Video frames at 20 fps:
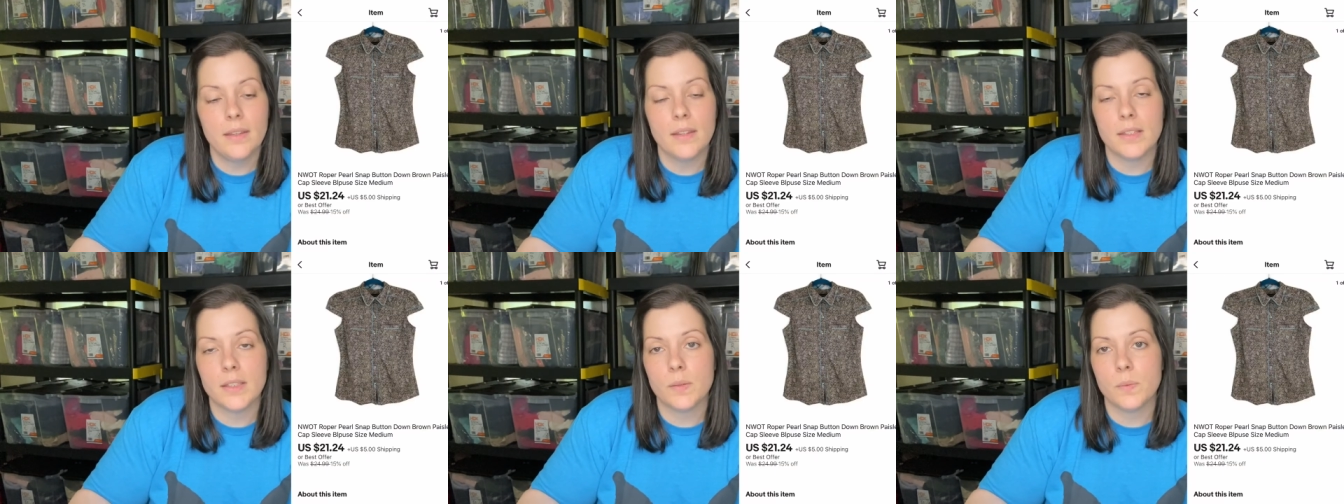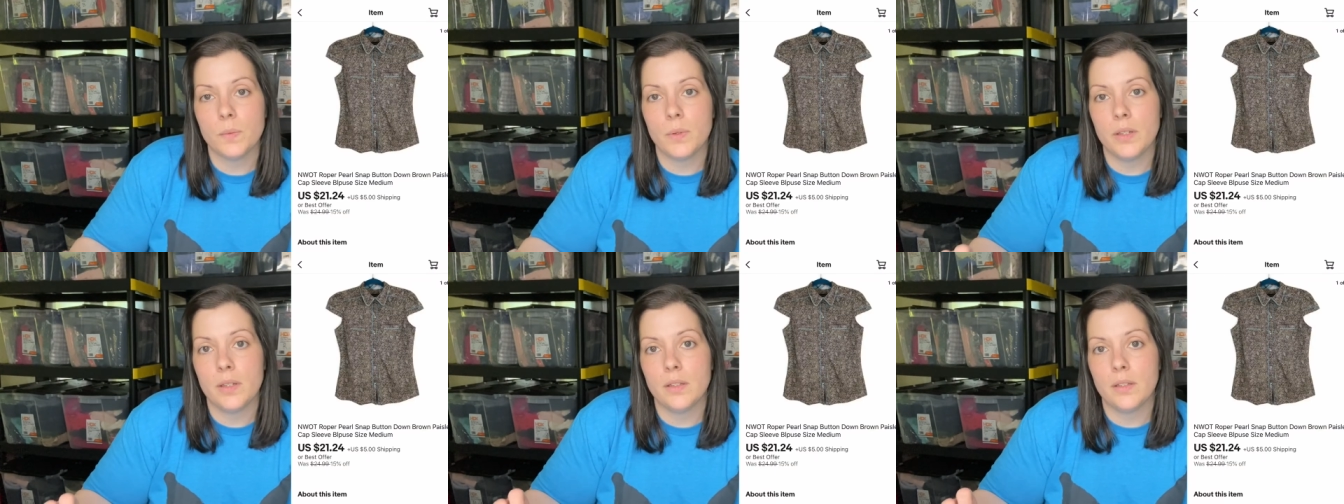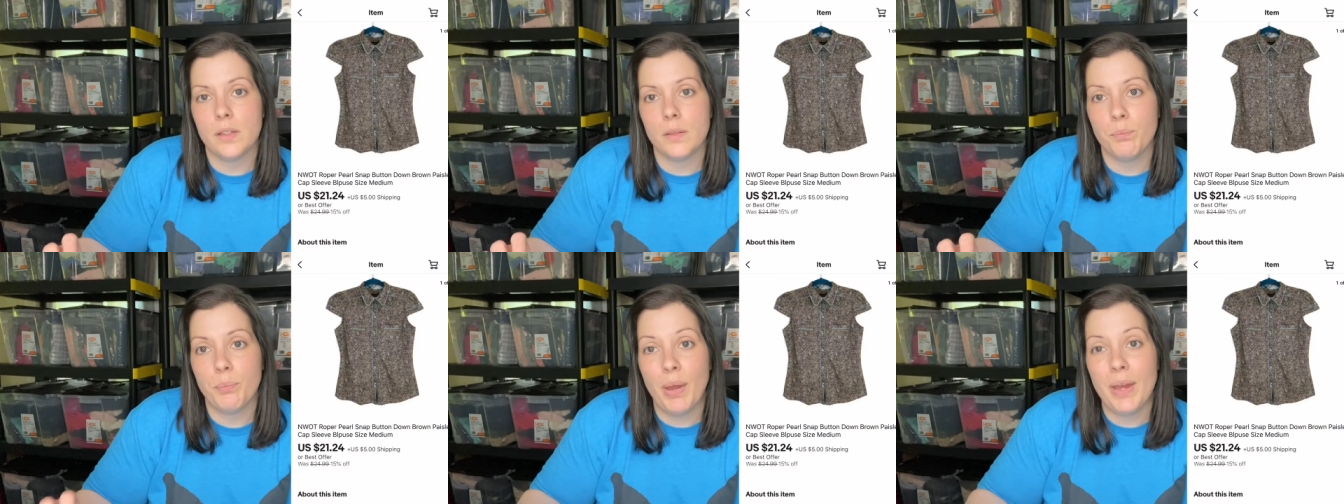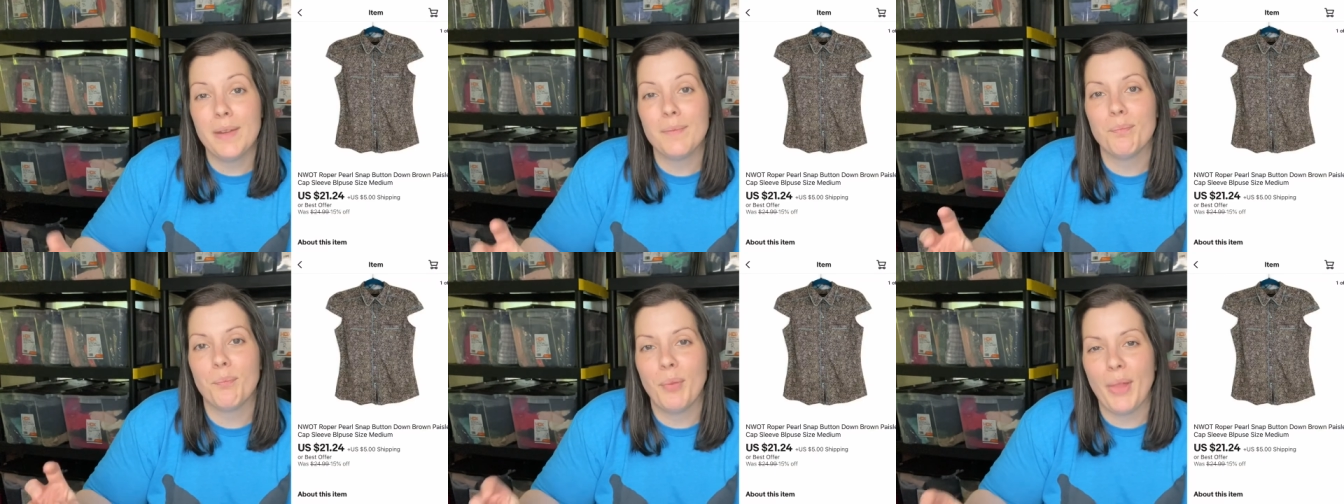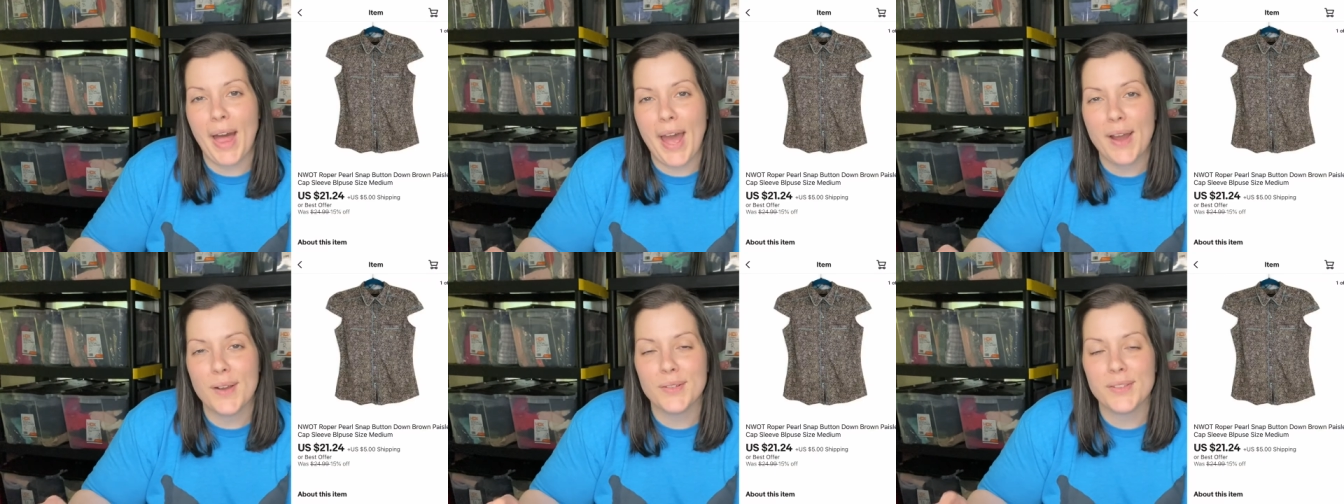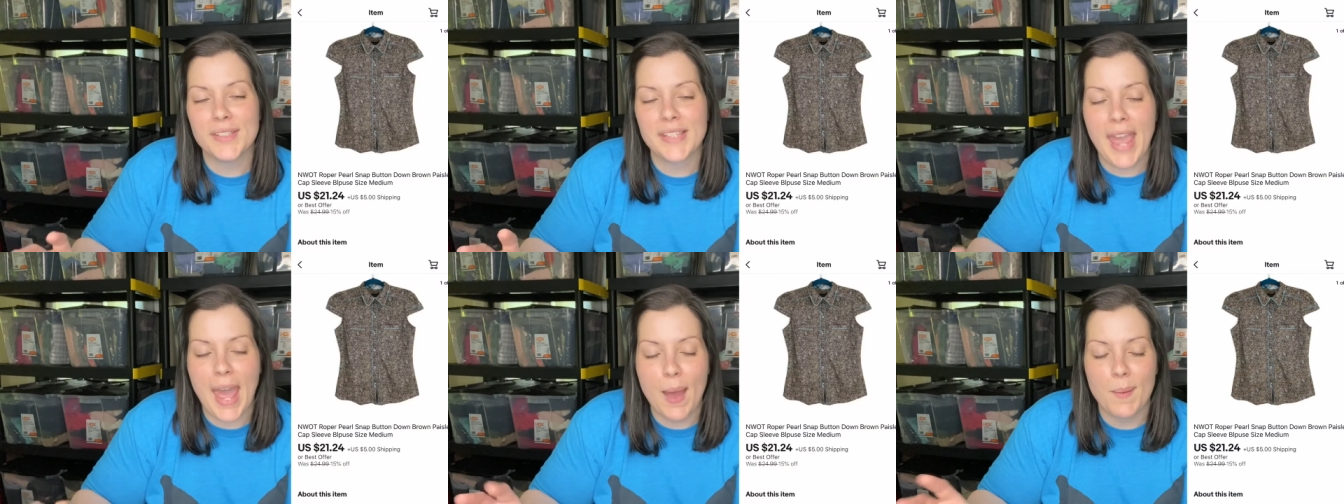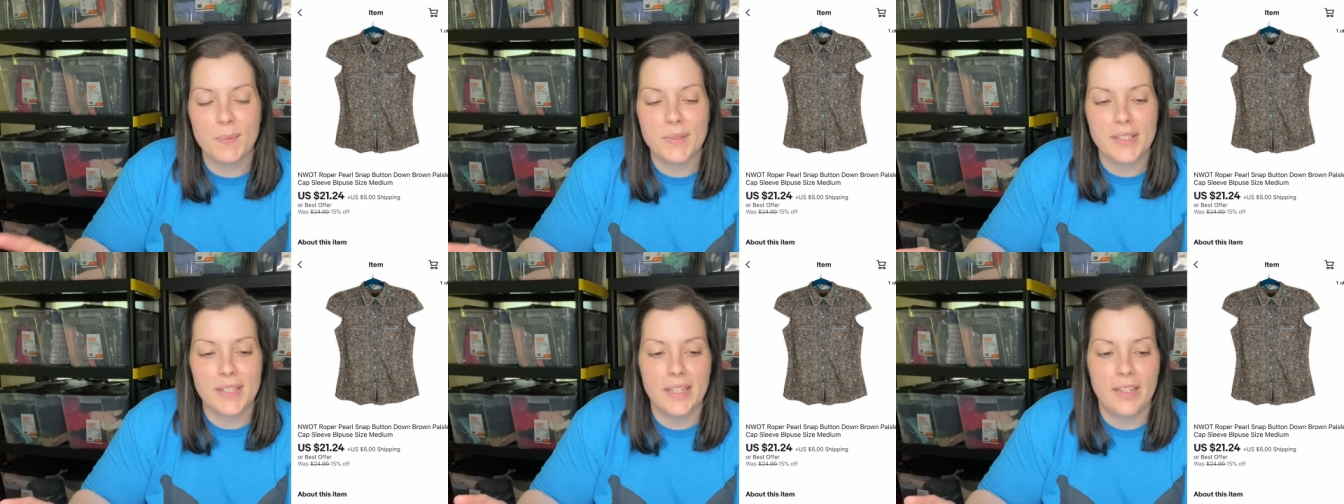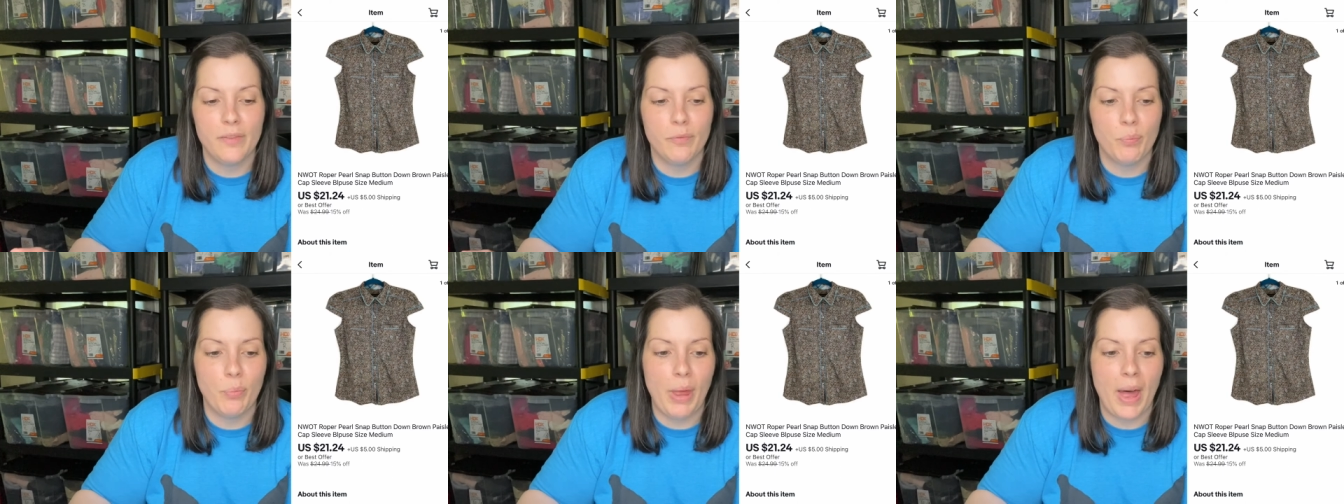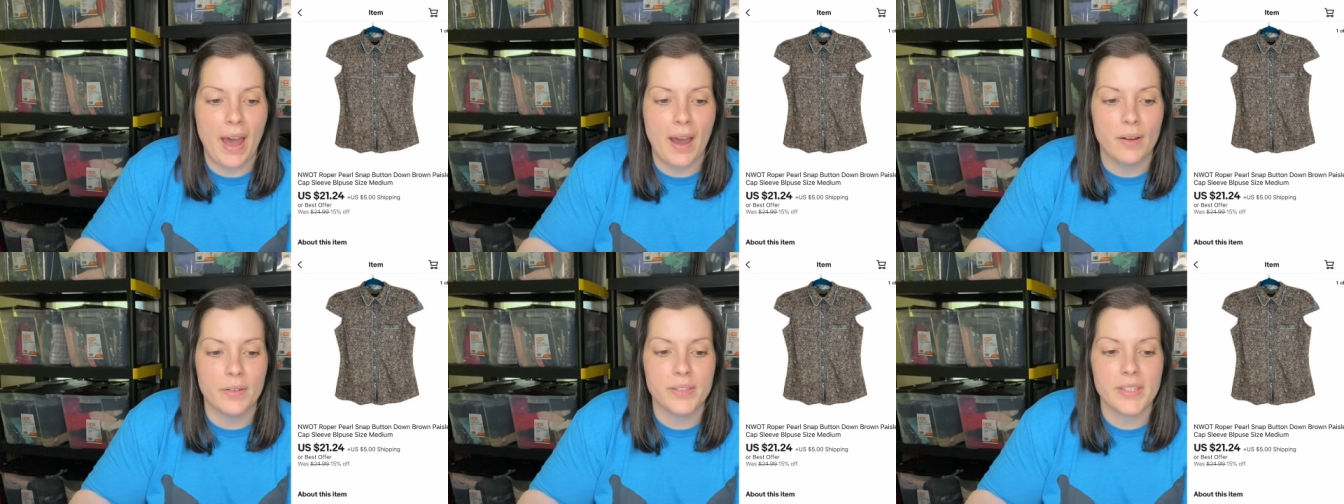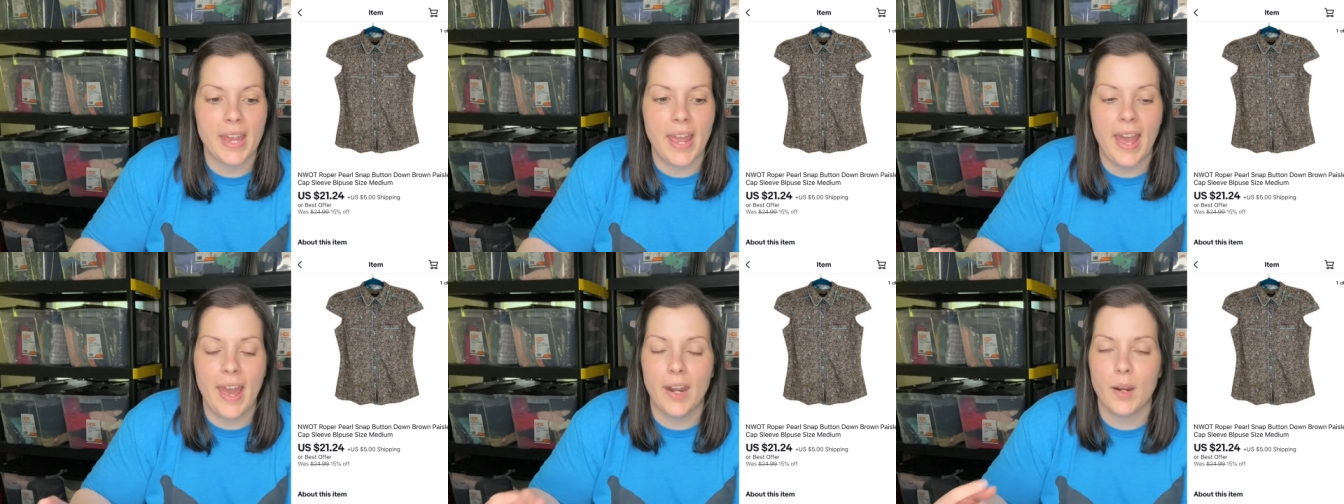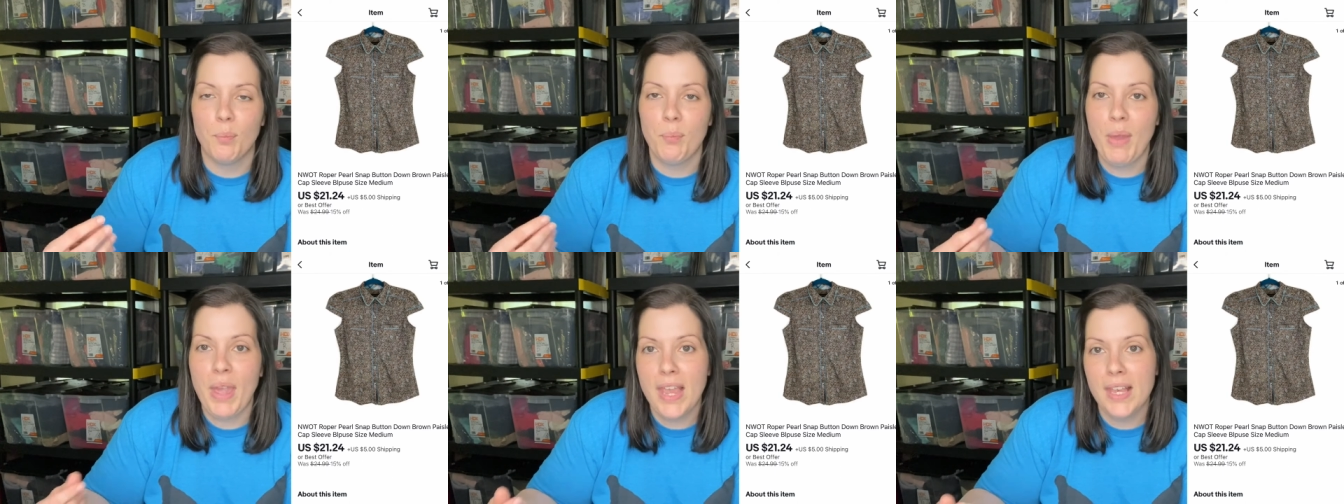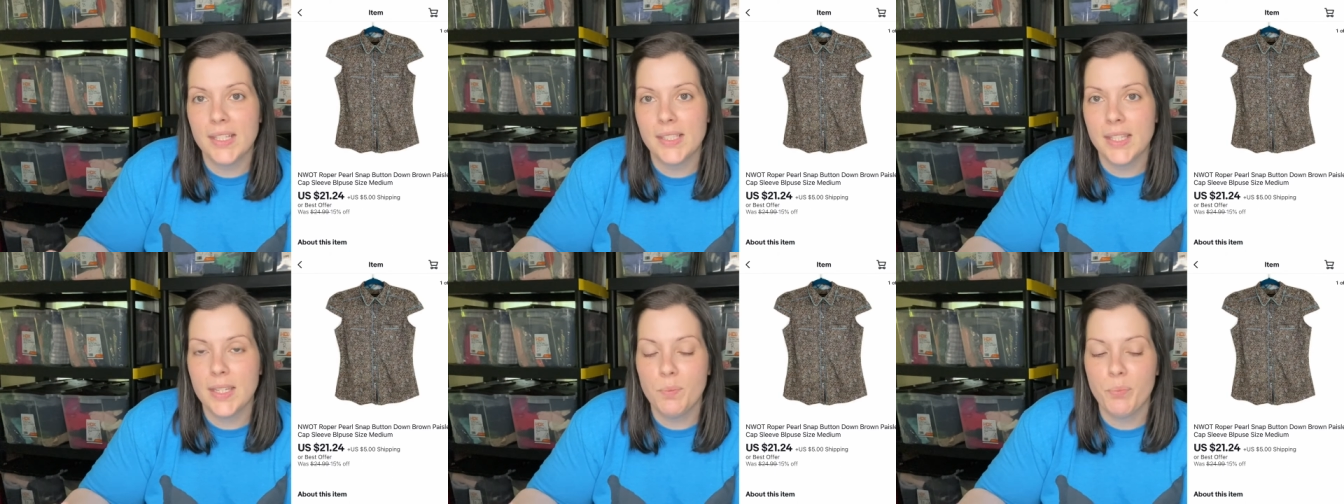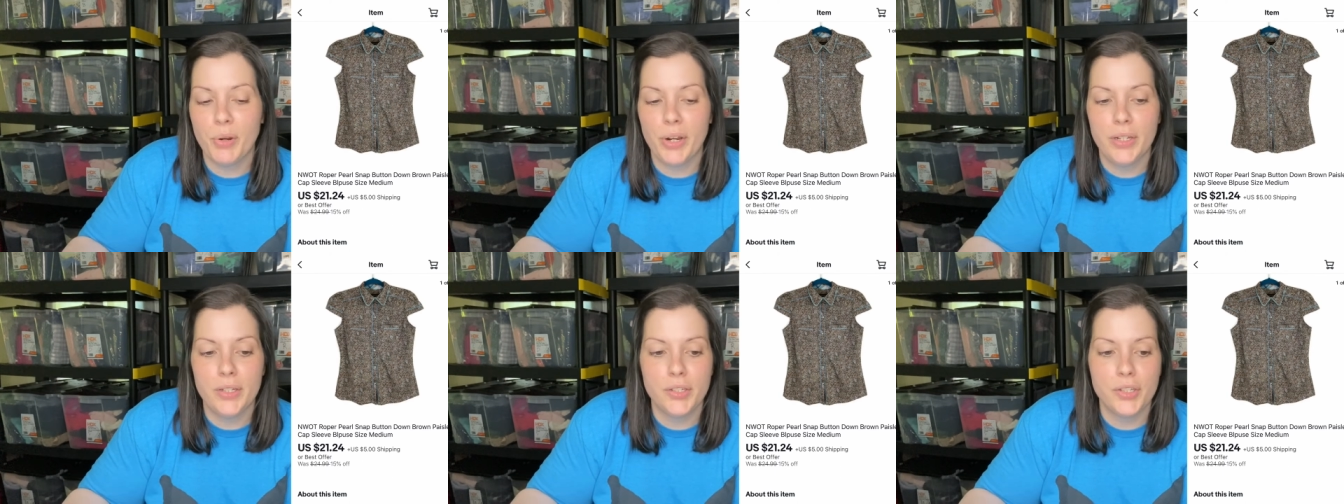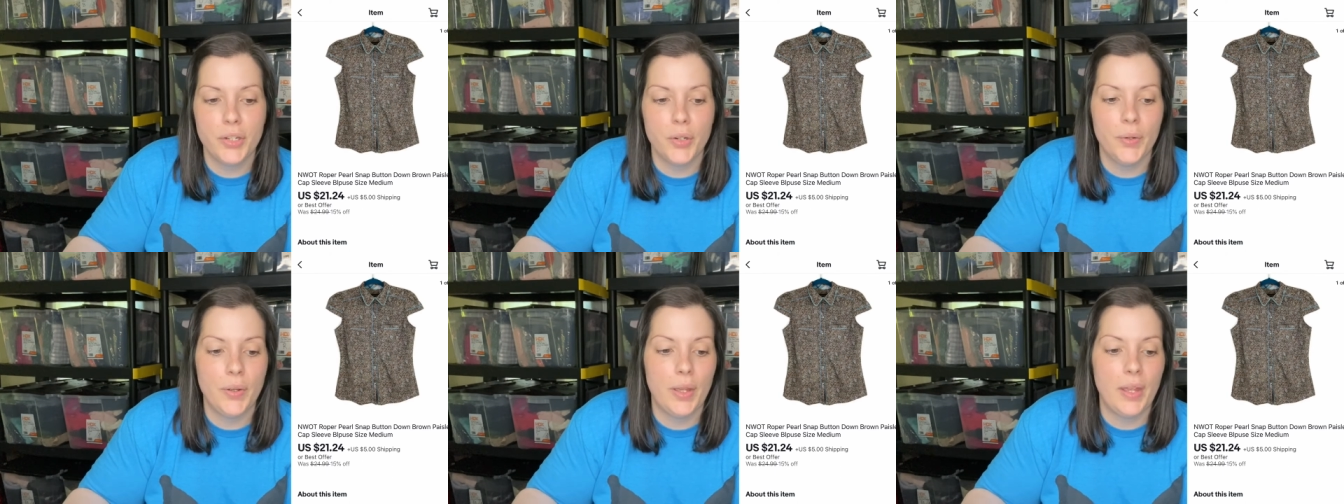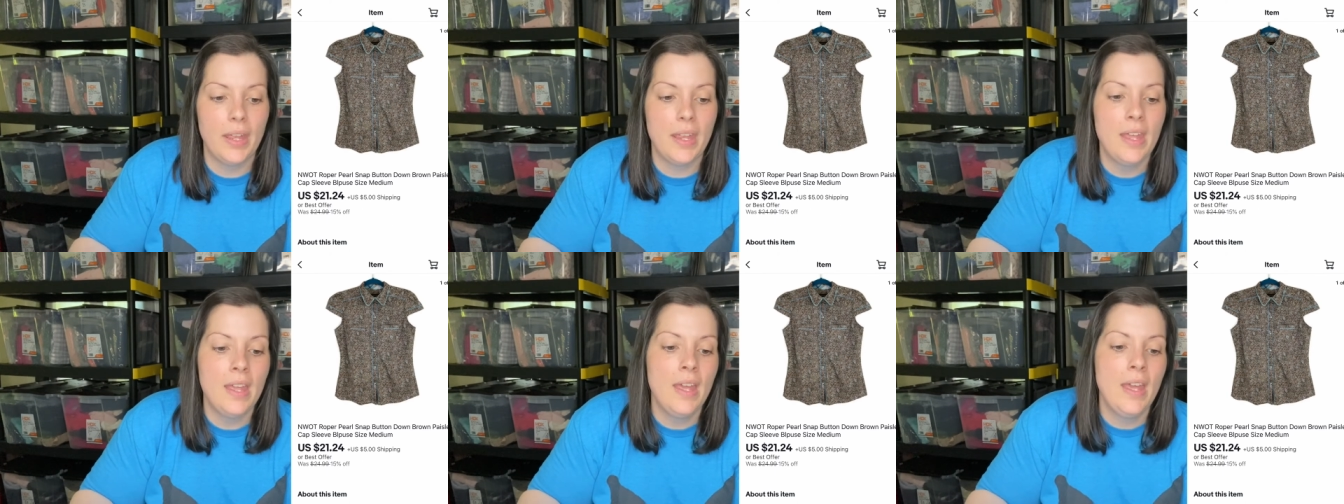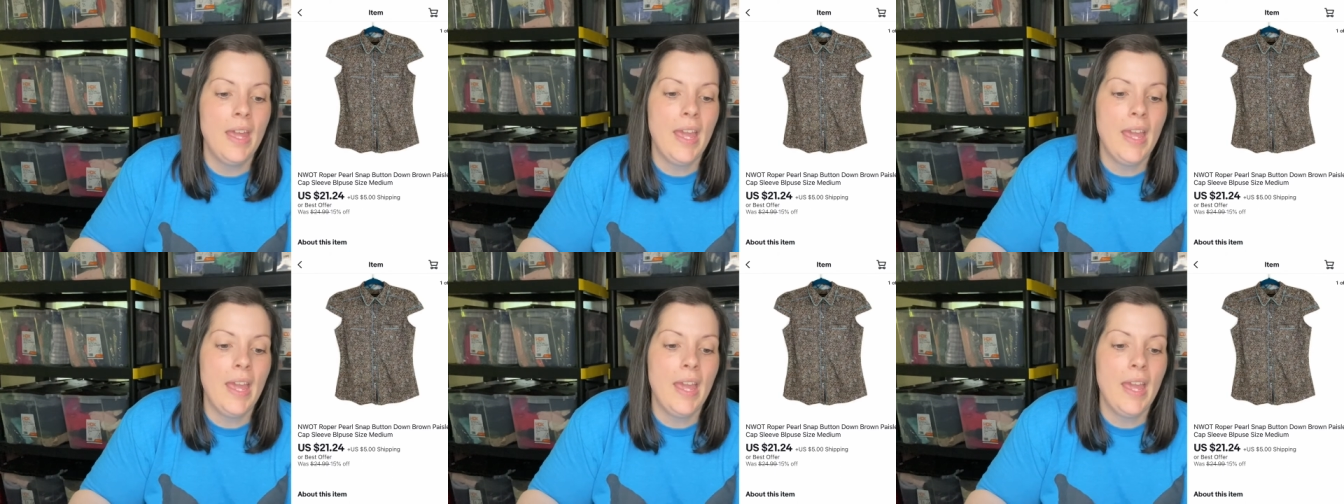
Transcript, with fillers: This was button blouse, cap sleeve blouse that had a paisley print to it